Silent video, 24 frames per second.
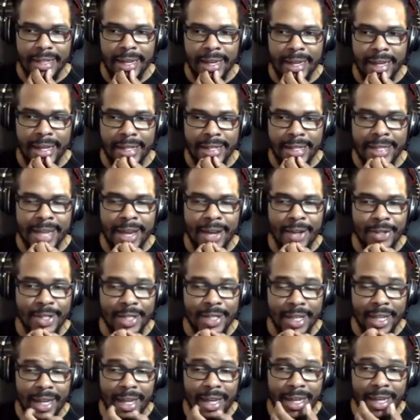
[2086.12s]
it sounds
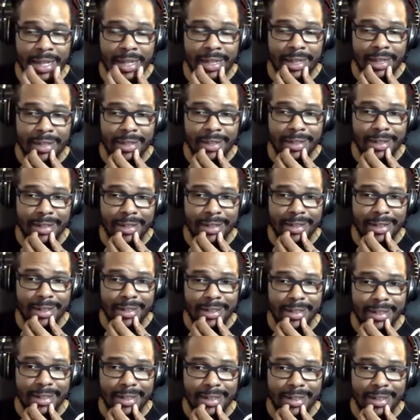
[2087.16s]
like
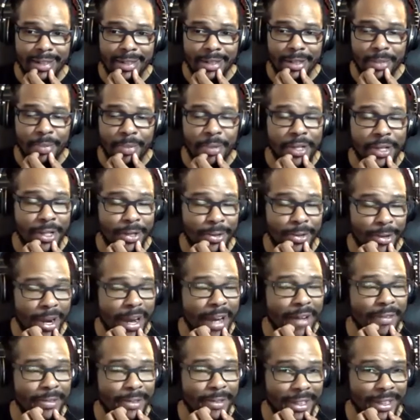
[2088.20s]
you're pretty
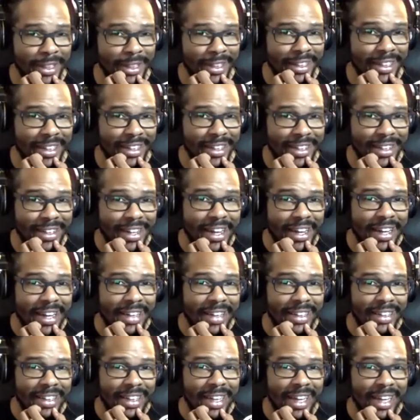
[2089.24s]
crafty,
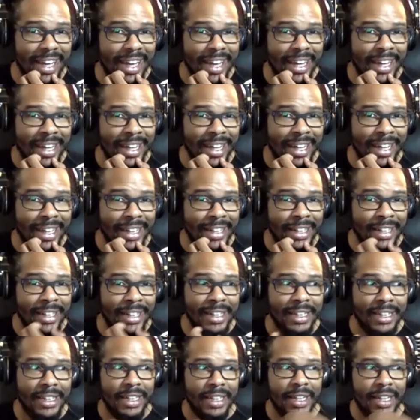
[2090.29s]
and
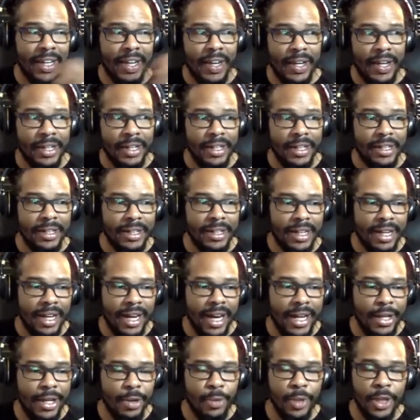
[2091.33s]

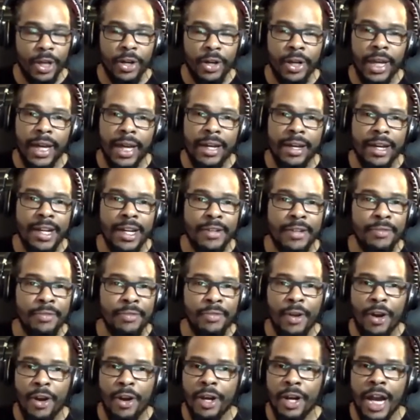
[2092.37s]
I know we all have
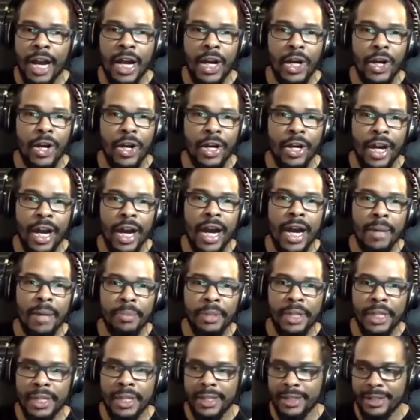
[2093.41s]
our our
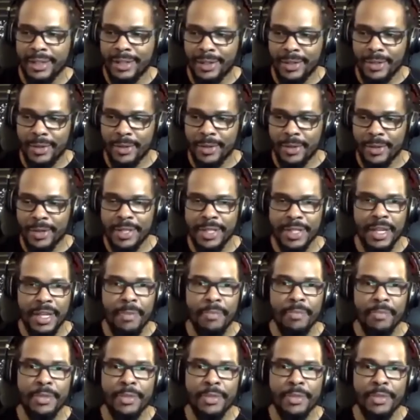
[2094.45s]
hobby or some mm-hmm.